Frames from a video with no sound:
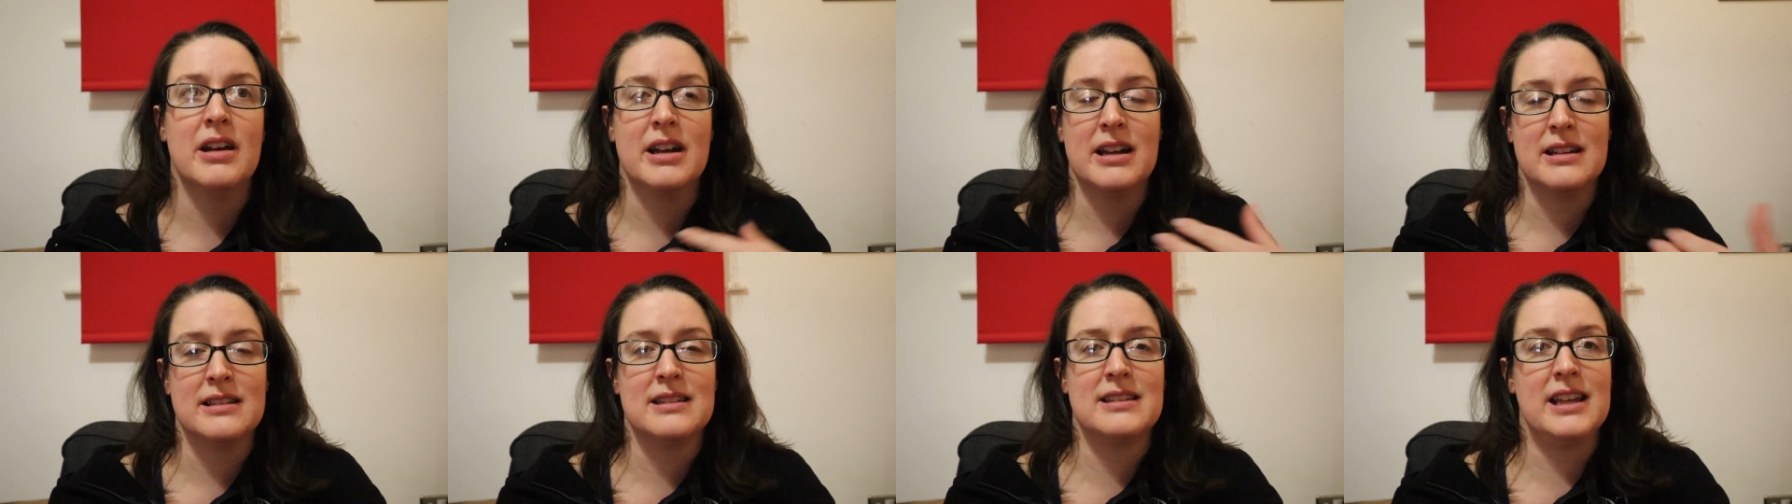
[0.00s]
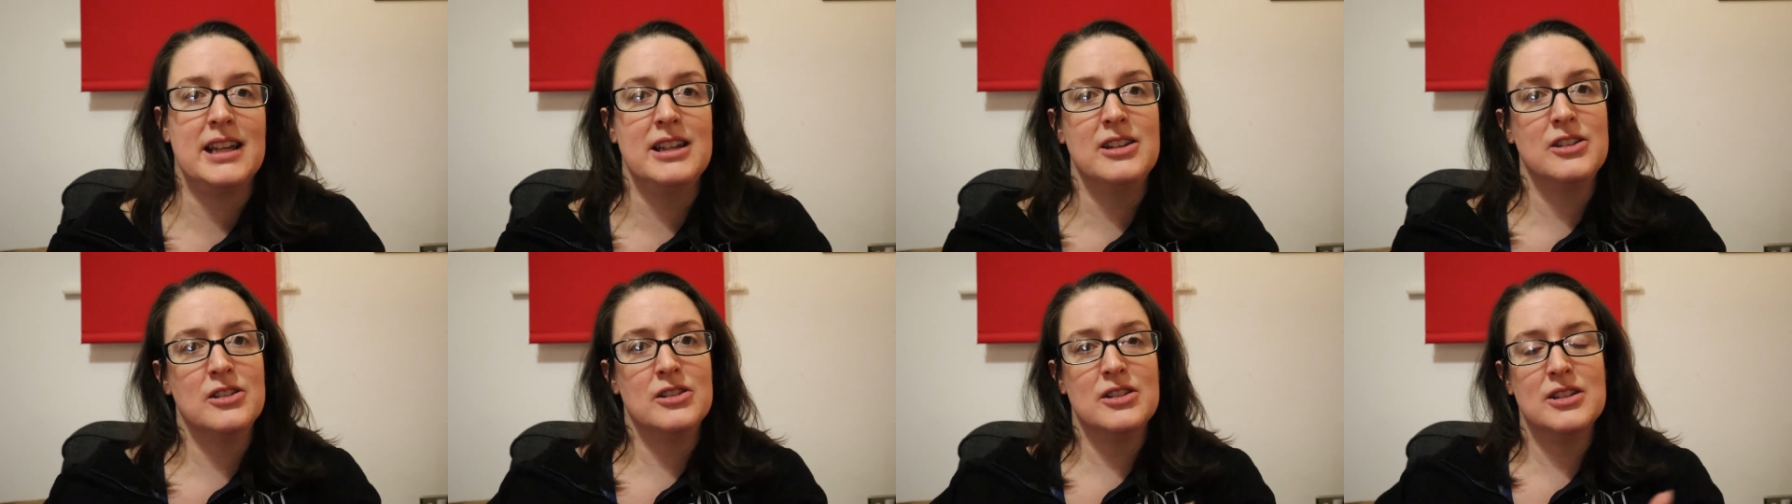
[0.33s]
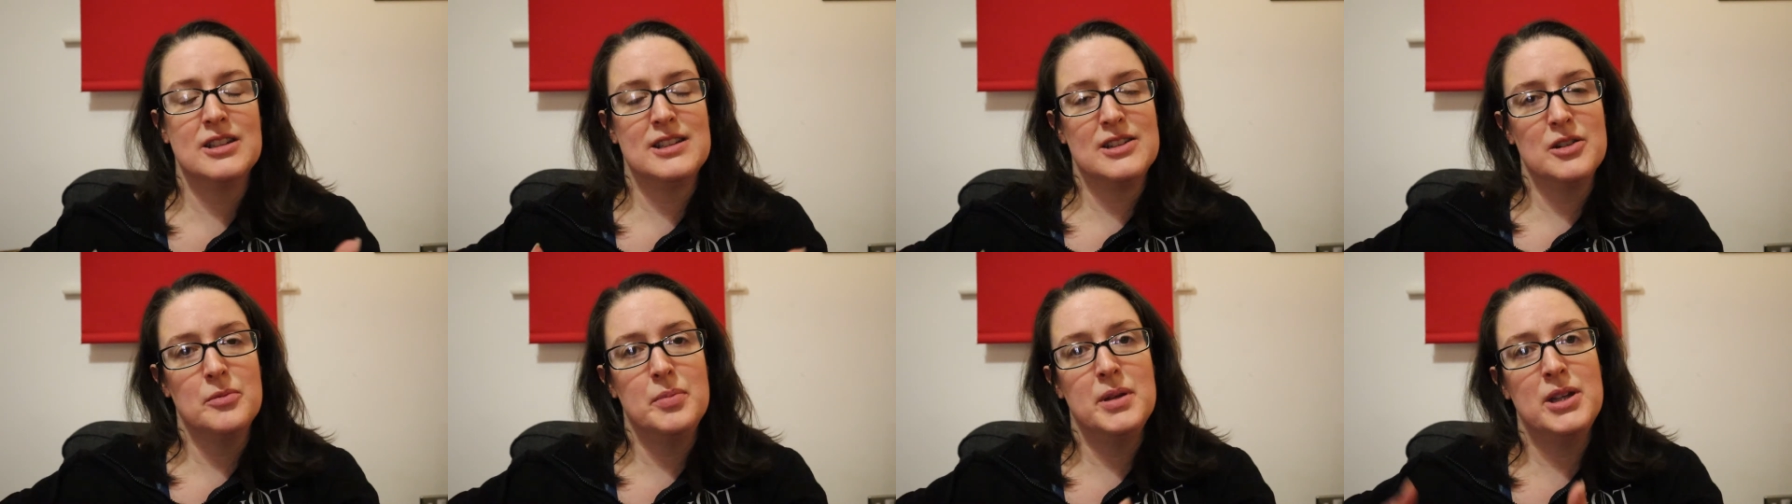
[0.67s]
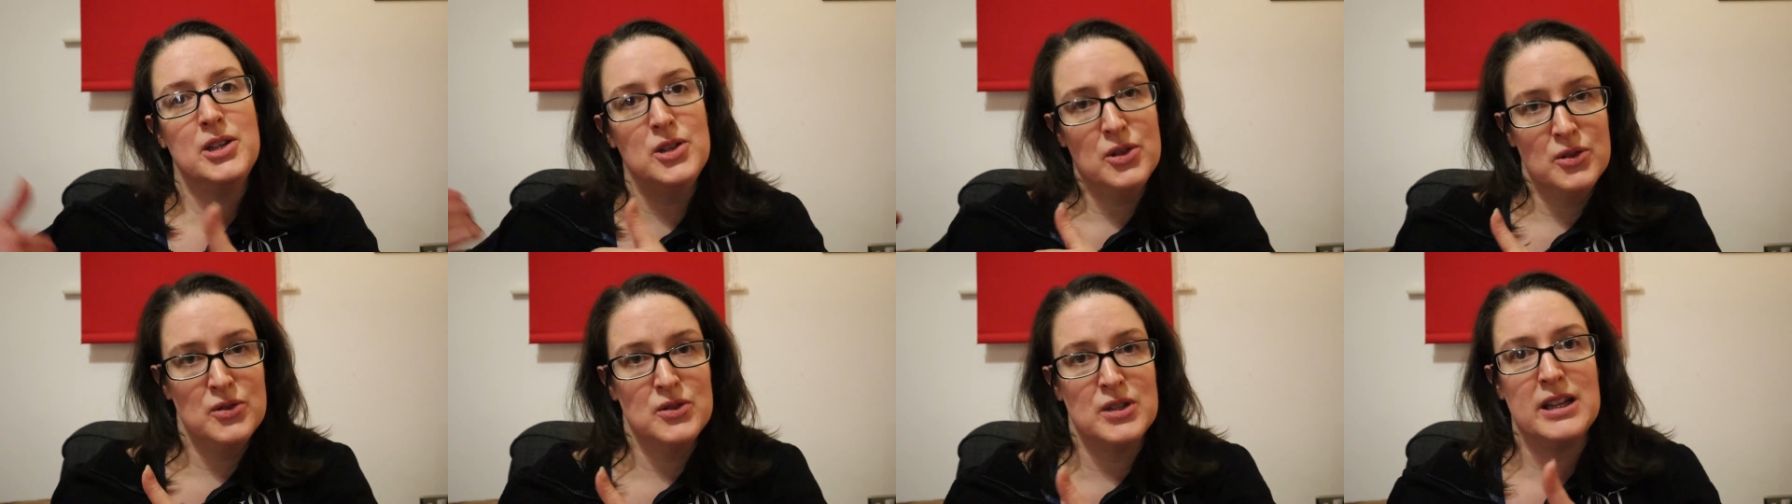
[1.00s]
And as I say, you can still be
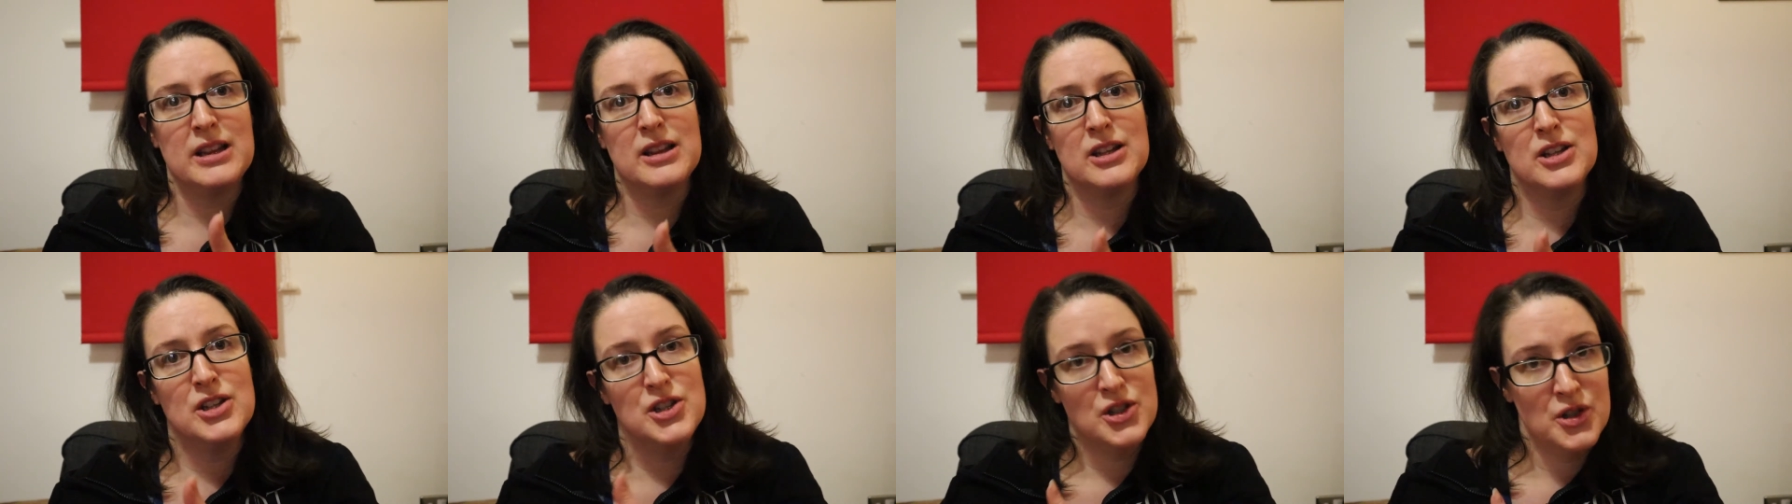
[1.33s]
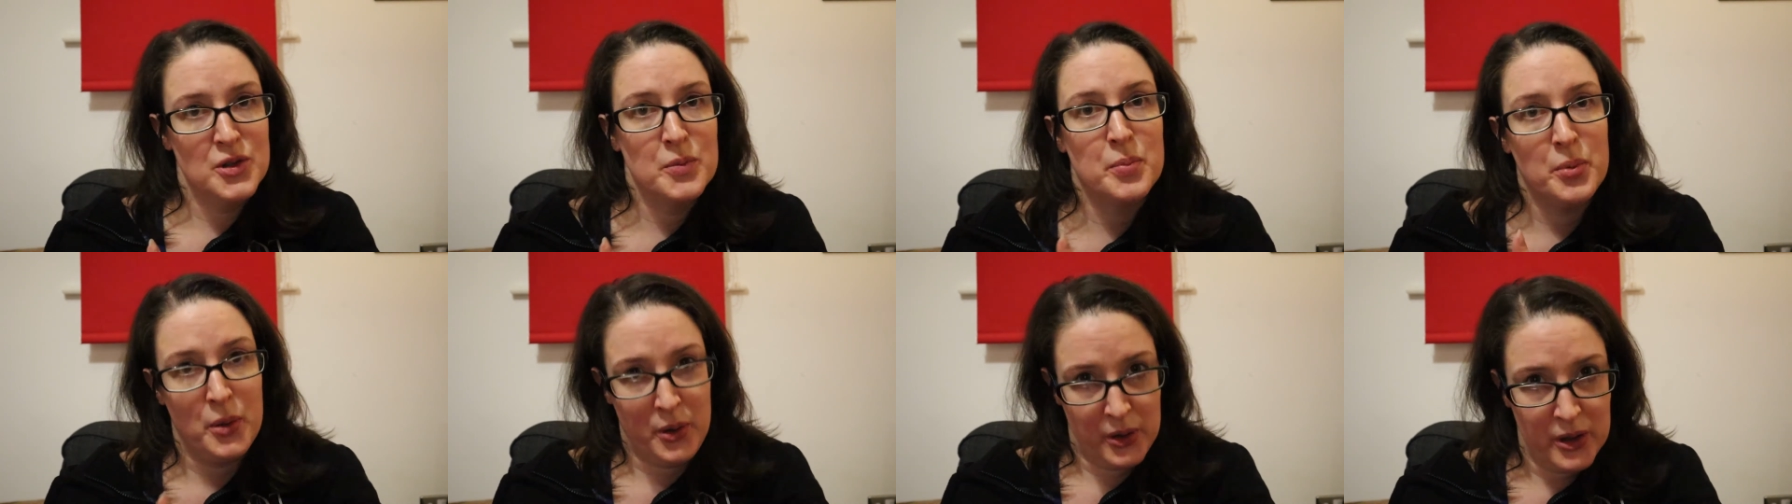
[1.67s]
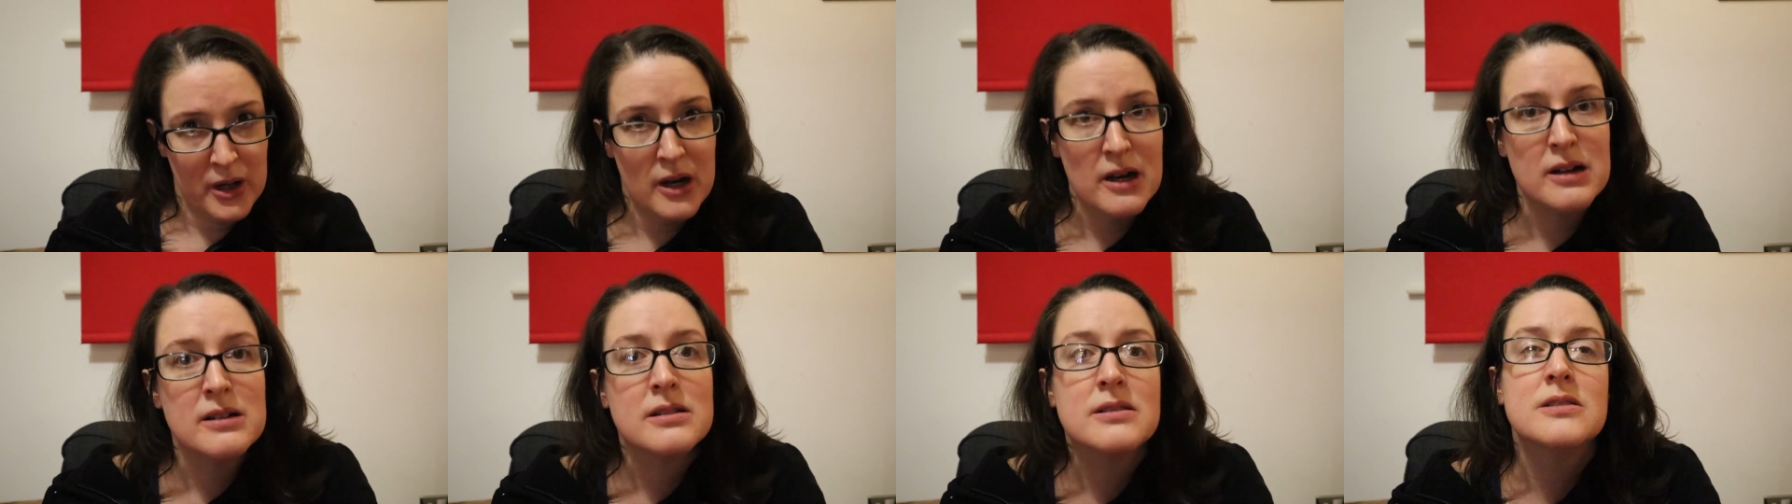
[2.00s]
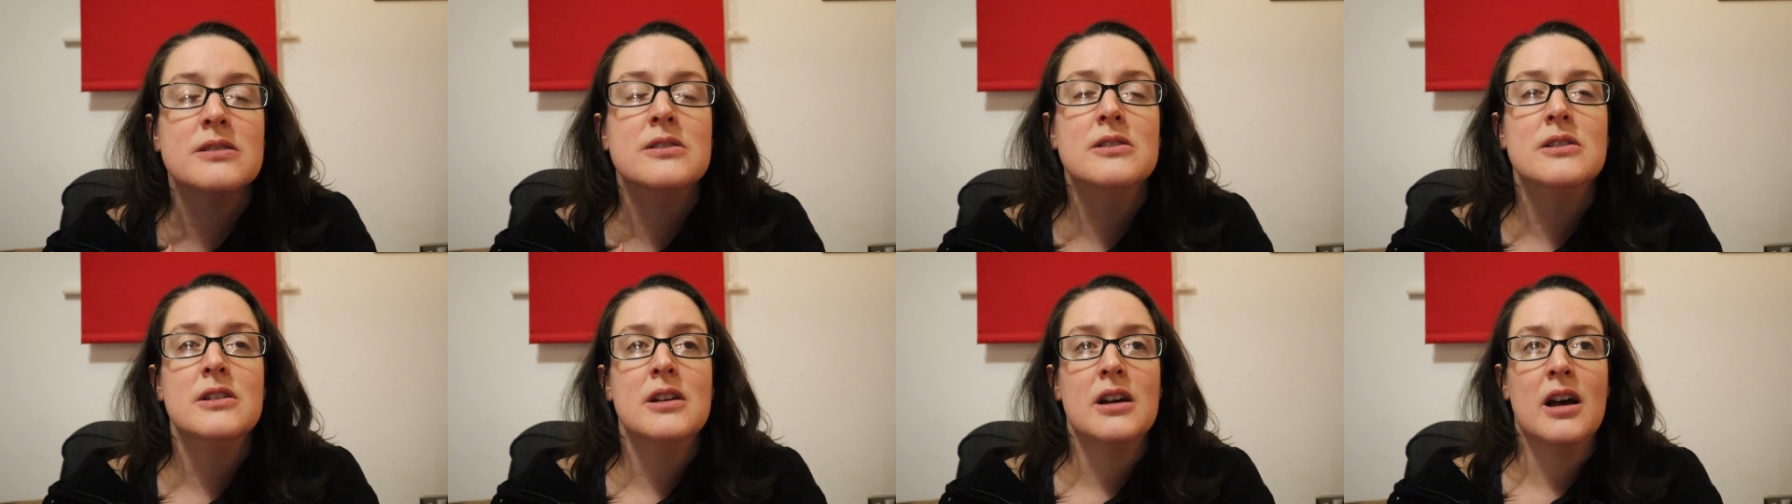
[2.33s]
using the new product.